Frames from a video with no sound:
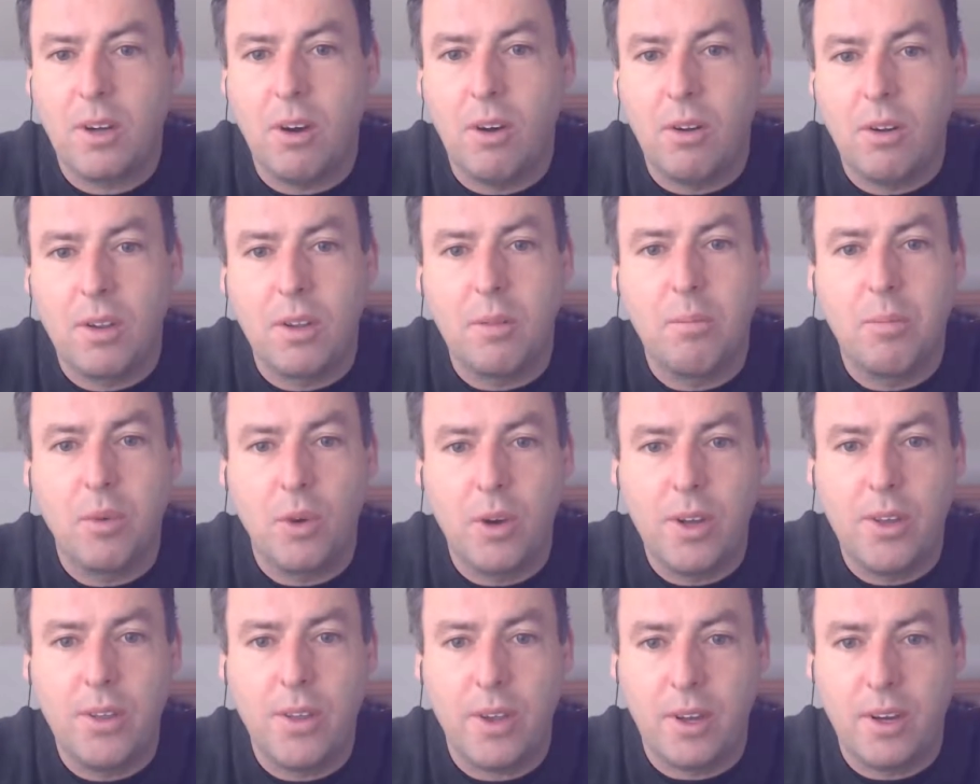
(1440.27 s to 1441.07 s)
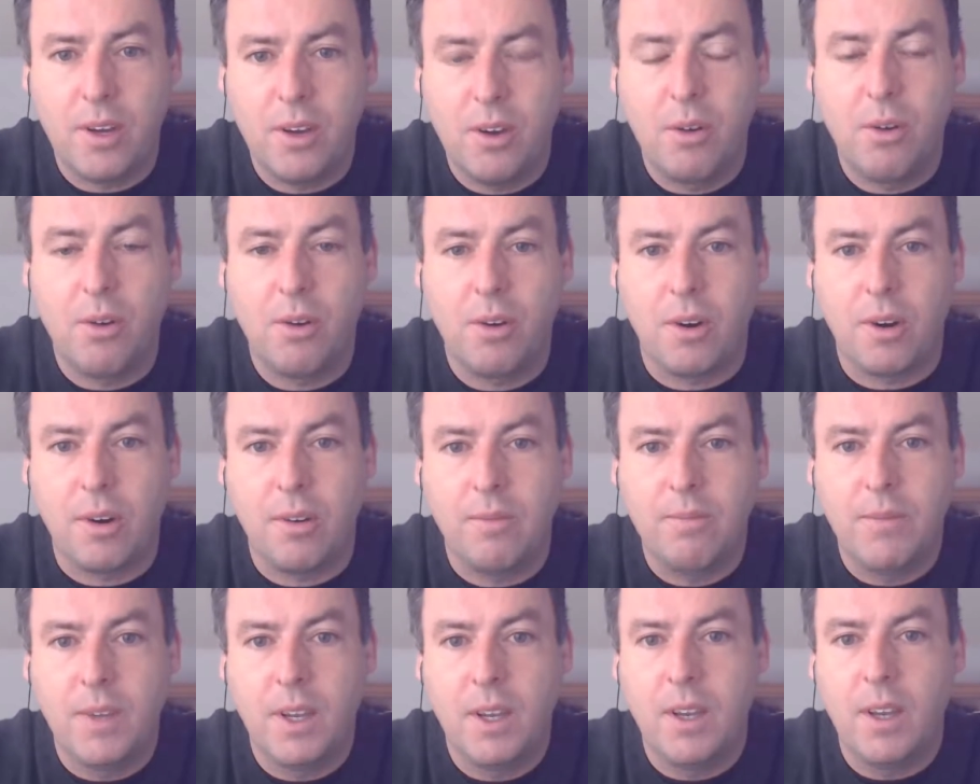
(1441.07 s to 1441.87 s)
called The Breathing Cure,
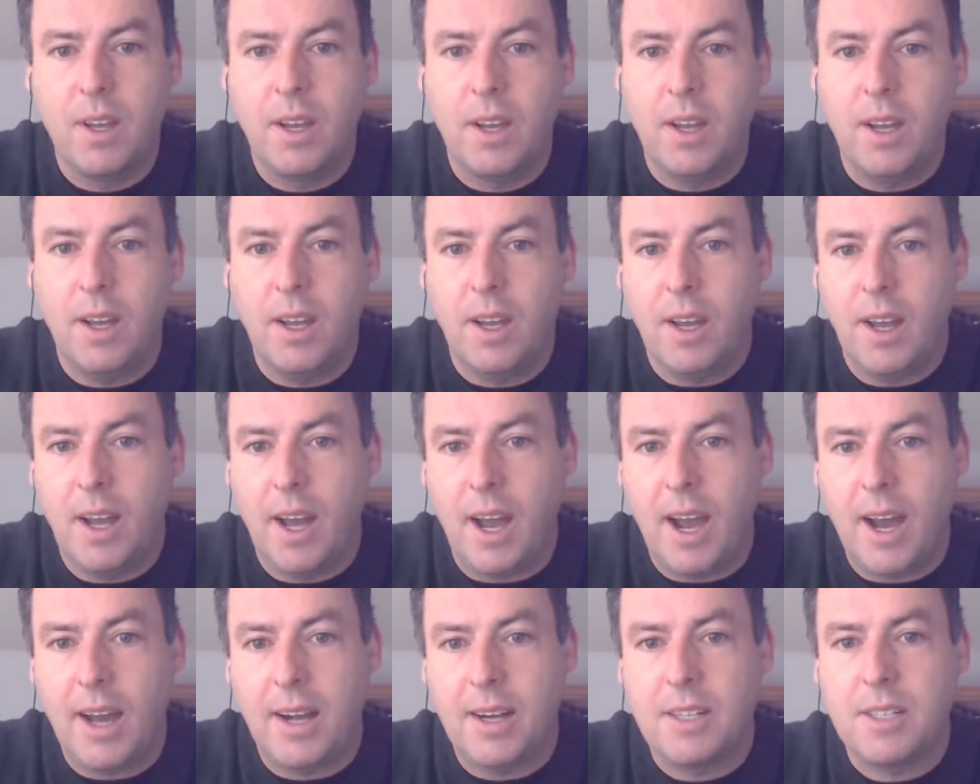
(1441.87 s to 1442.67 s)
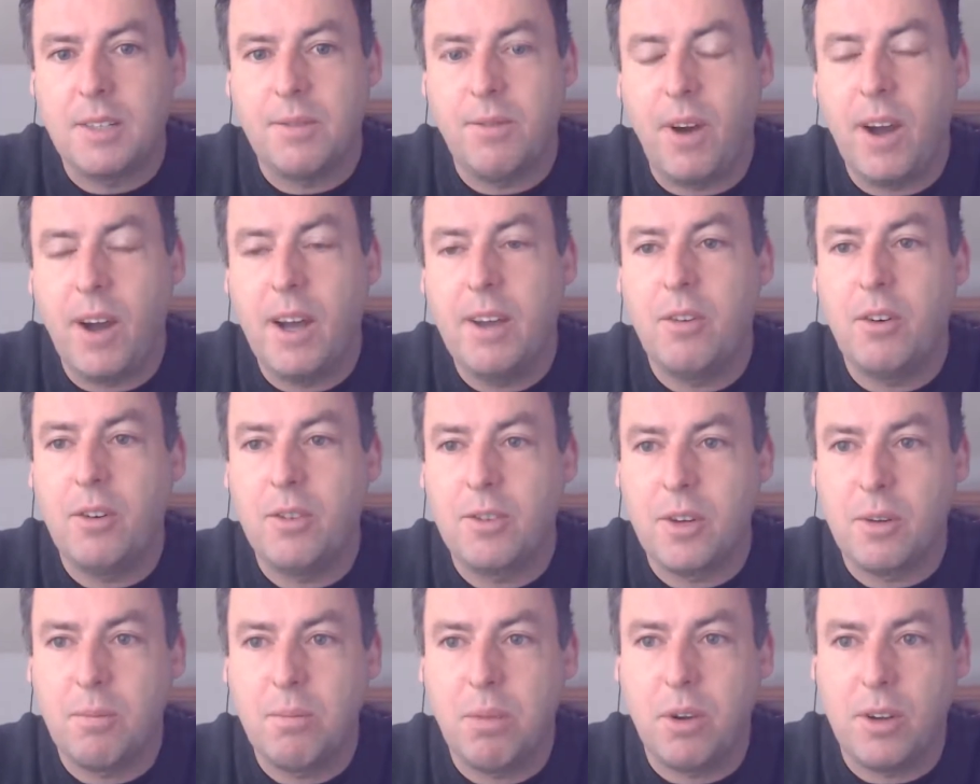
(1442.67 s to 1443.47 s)
and it's
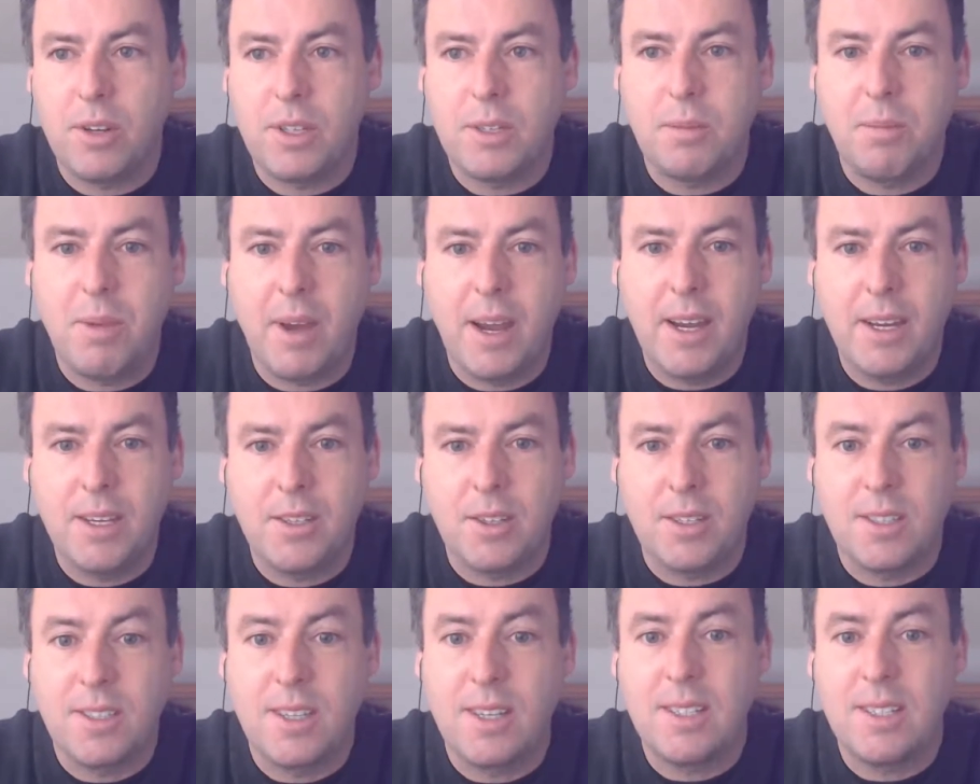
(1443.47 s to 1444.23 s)
500 plus pages.